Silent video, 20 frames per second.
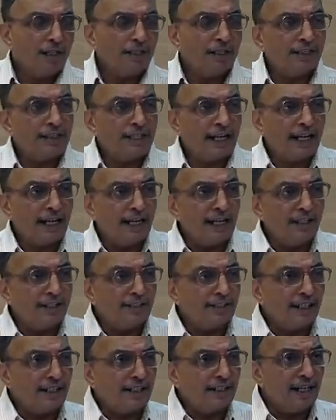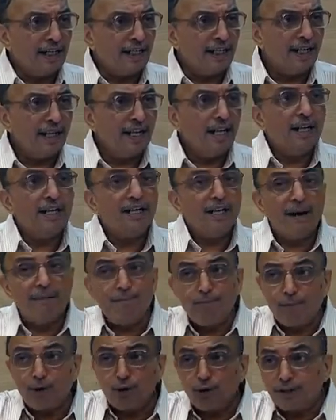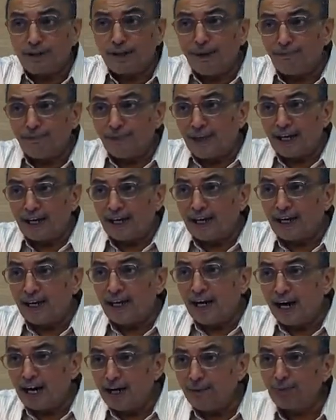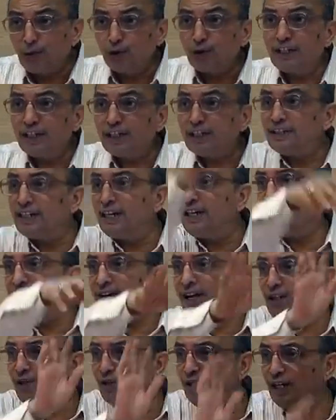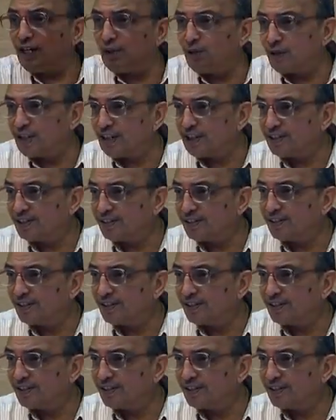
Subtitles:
The second instruction, compute something and put the result value in a location.